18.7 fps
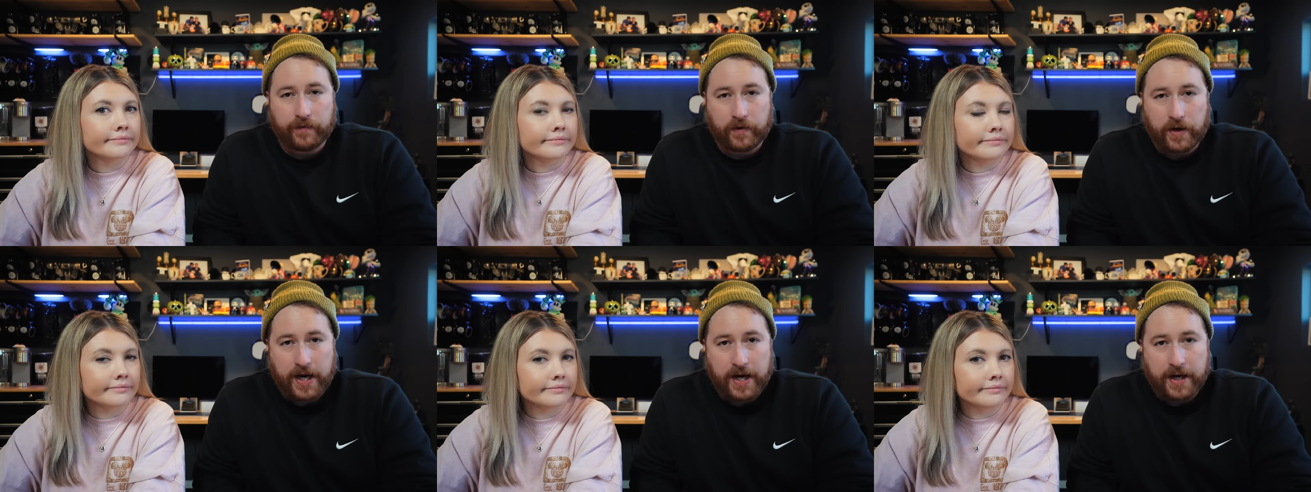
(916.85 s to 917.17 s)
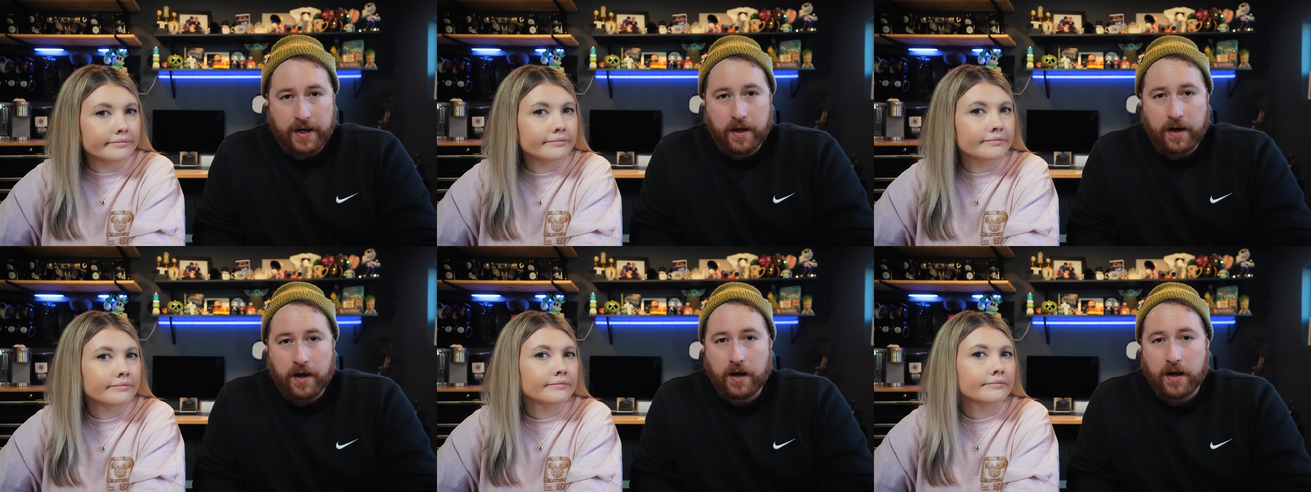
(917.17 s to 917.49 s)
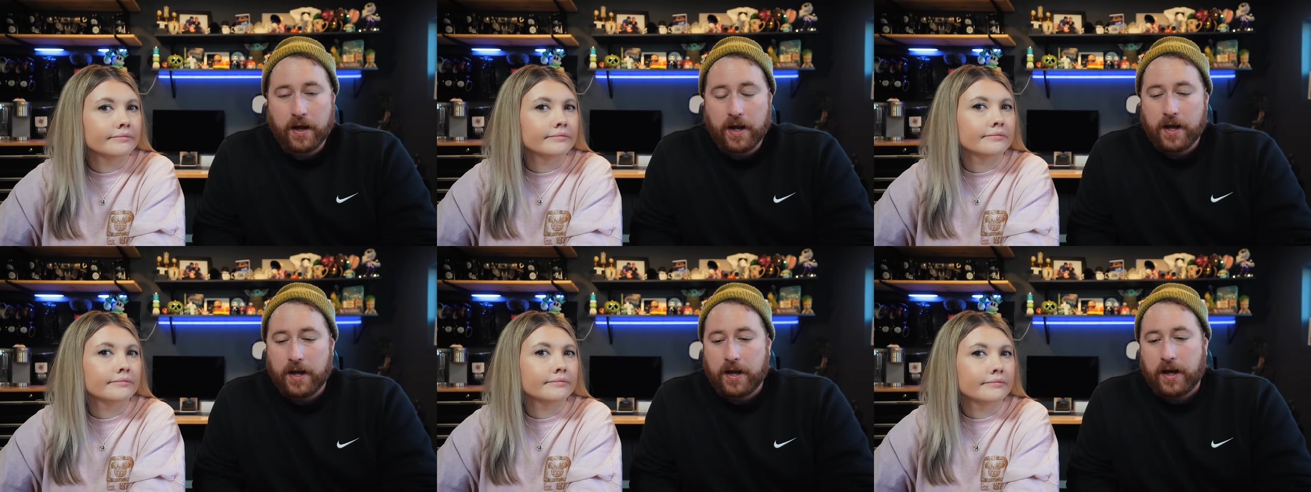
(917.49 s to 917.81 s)
Speaker 1: veranda,
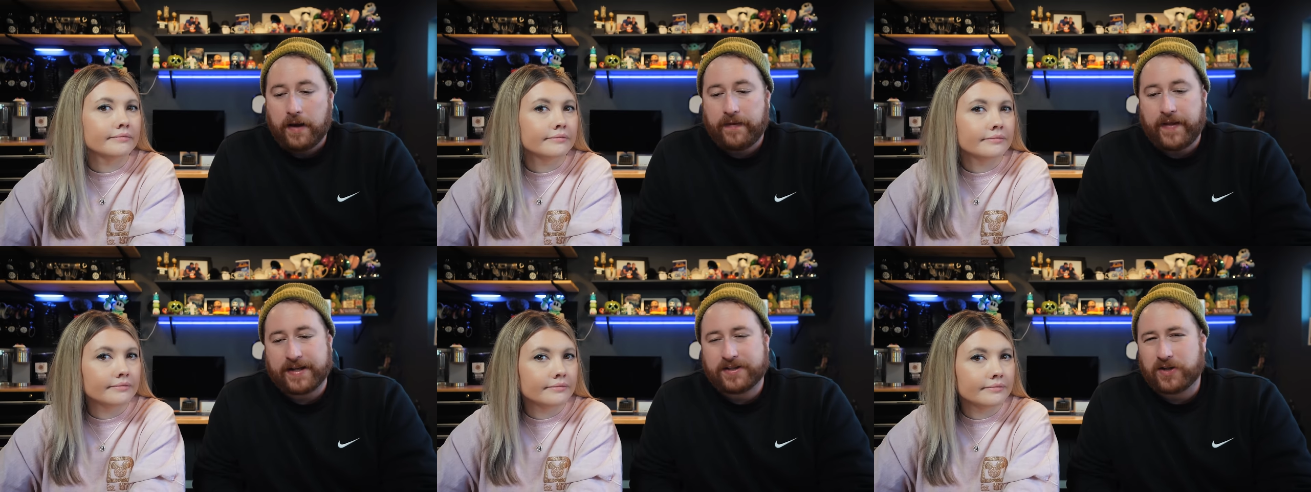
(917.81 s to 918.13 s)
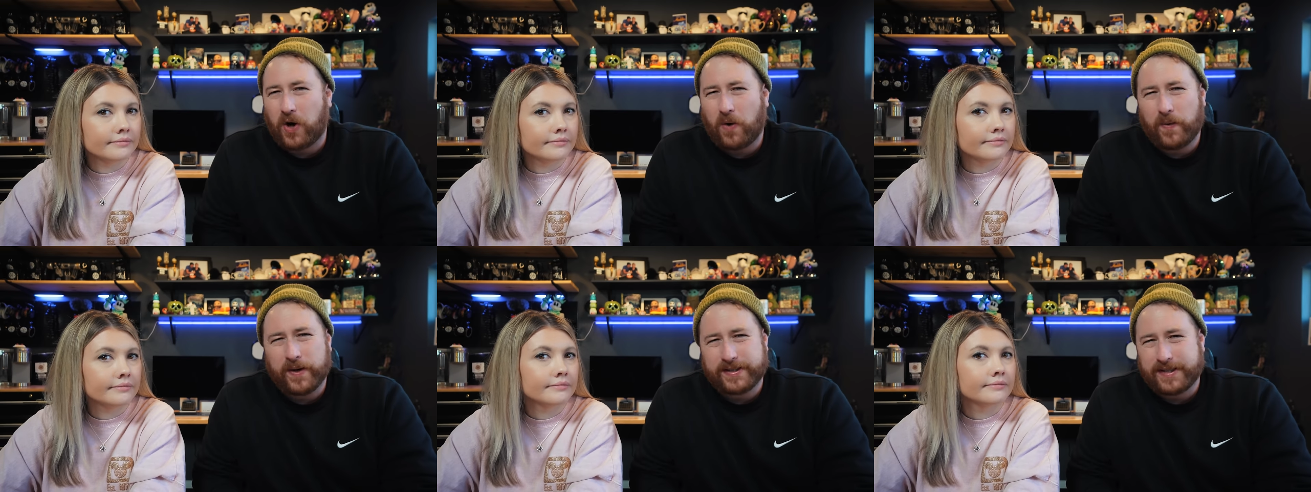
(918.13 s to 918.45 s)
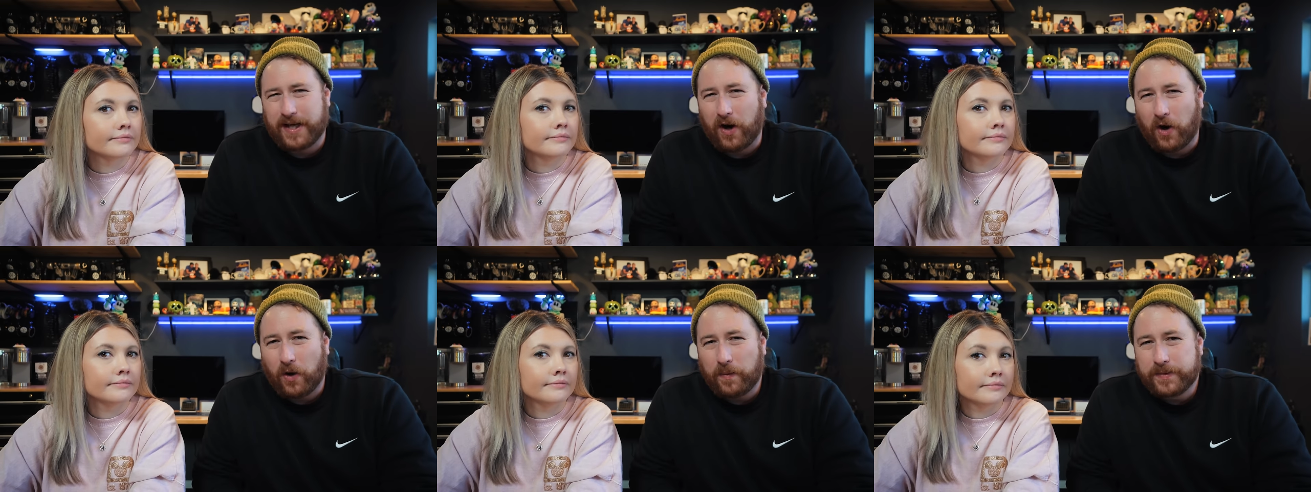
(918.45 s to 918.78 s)
and that's always
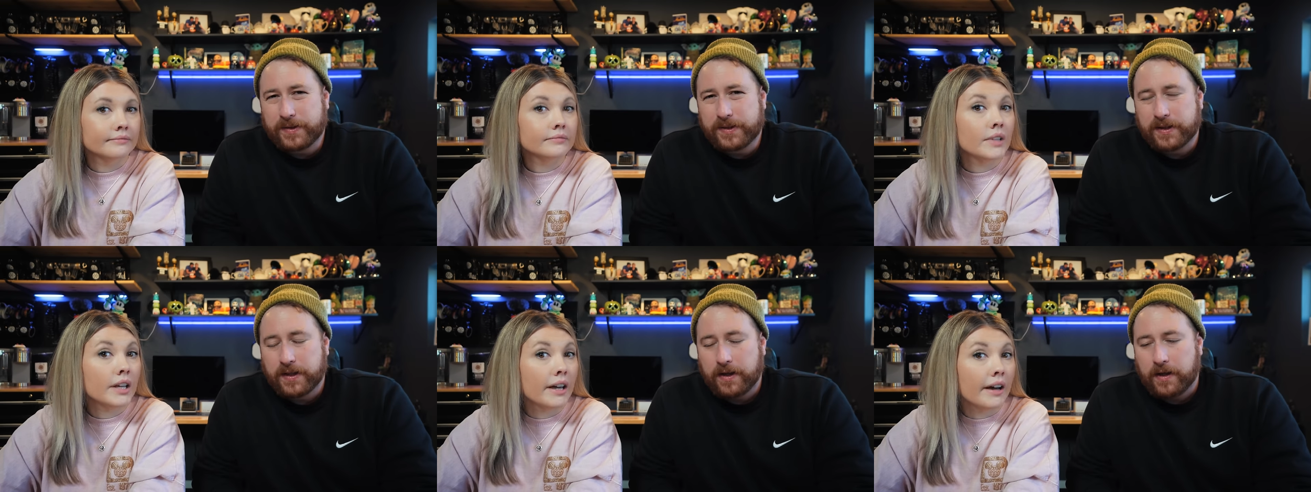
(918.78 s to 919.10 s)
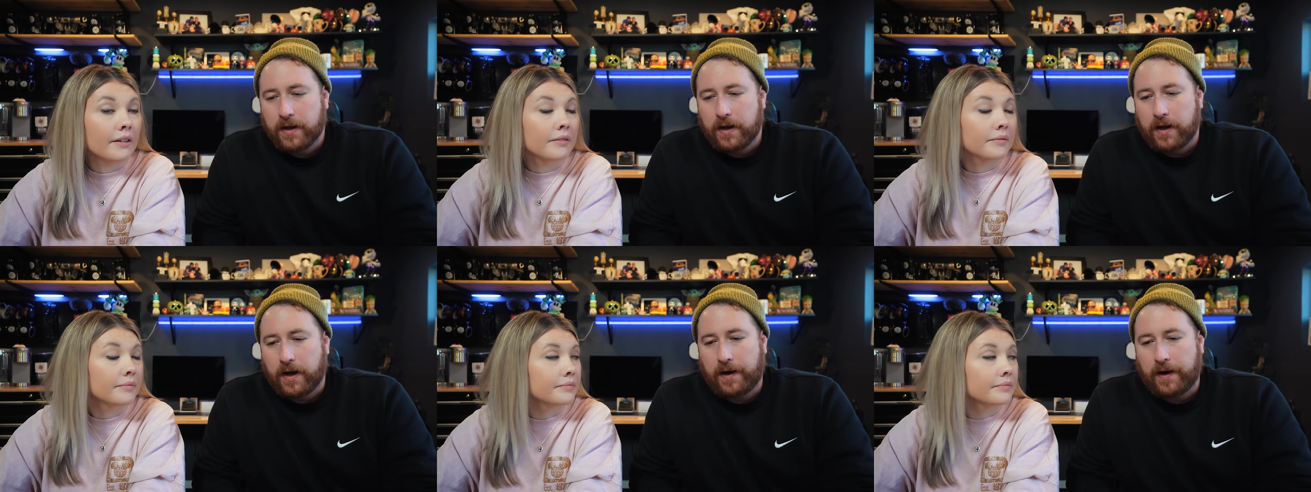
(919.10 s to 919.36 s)
helped. Yeah.